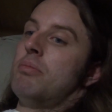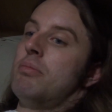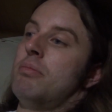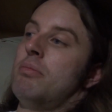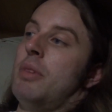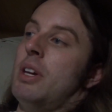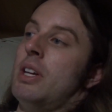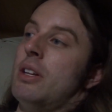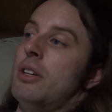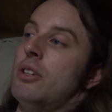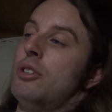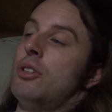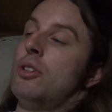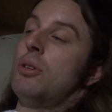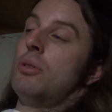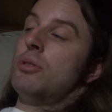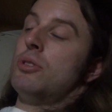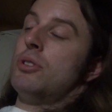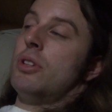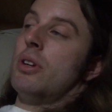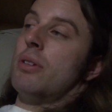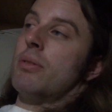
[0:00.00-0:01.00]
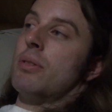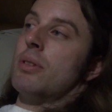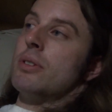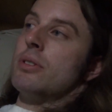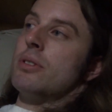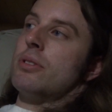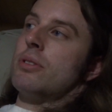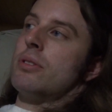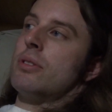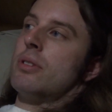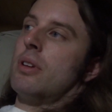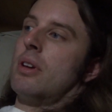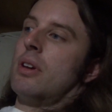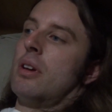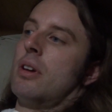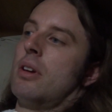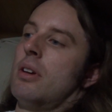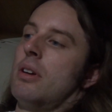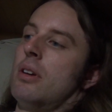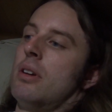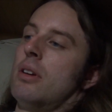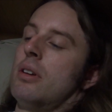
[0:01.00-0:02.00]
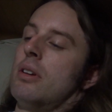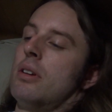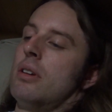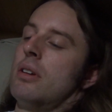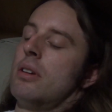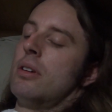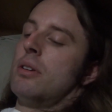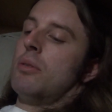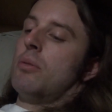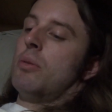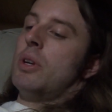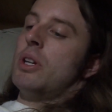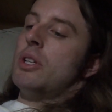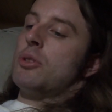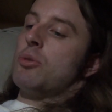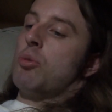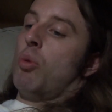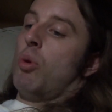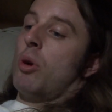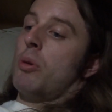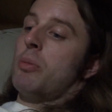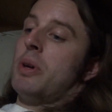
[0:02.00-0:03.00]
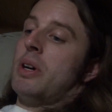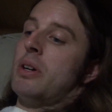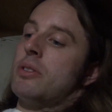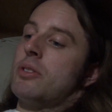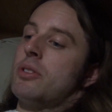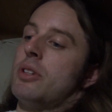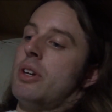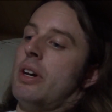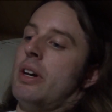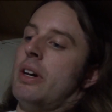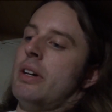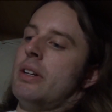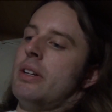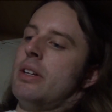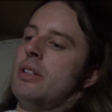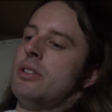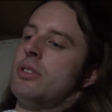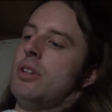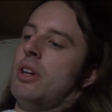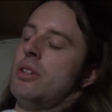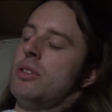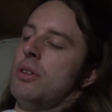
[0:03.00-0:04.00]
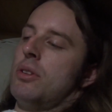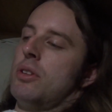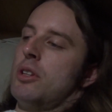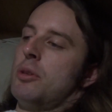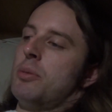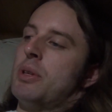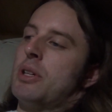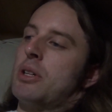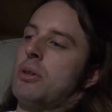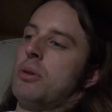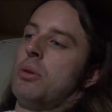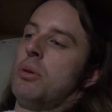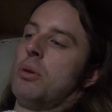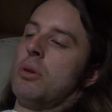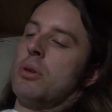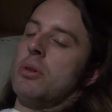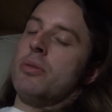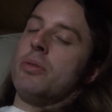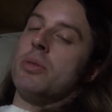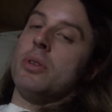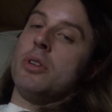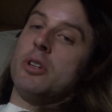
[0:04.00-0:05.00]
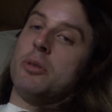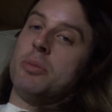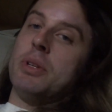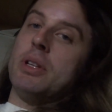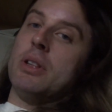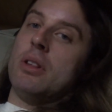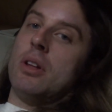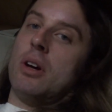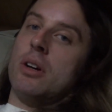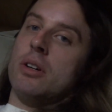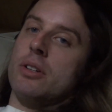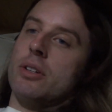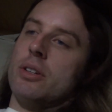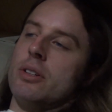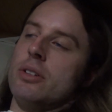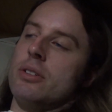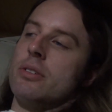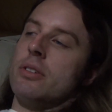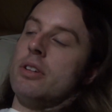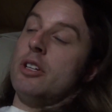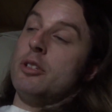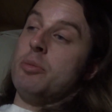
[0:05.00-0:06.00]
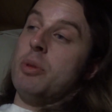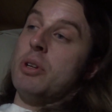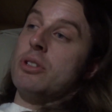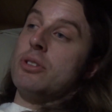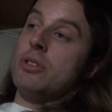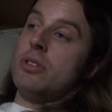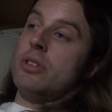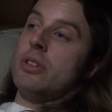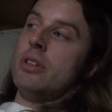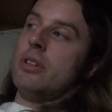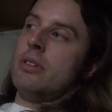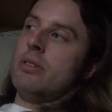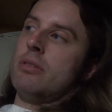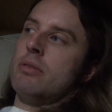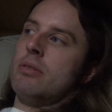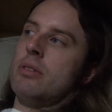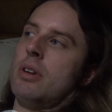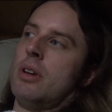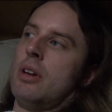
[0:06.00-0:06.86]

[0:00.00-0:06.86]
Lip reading: made a huge difference. When it's warm outside, it stays a little bit cooler for a little bit longer, especially